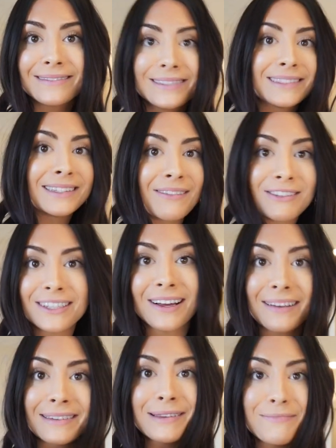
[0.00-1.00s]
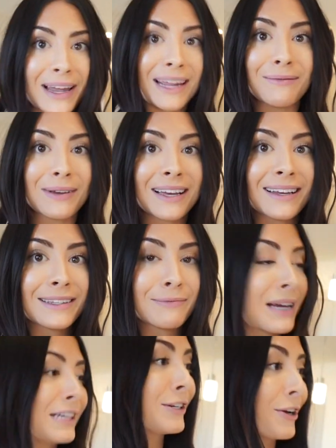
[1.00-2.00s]
Save us all some money because
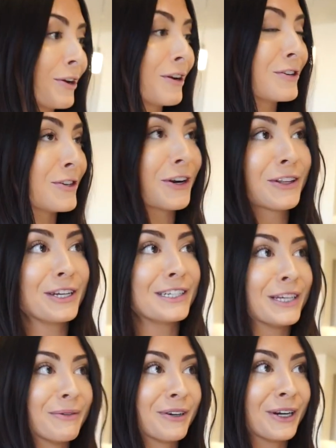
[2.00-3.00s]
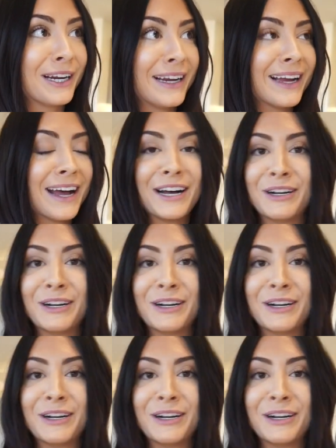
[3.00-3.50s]
my Charlotte Tilbury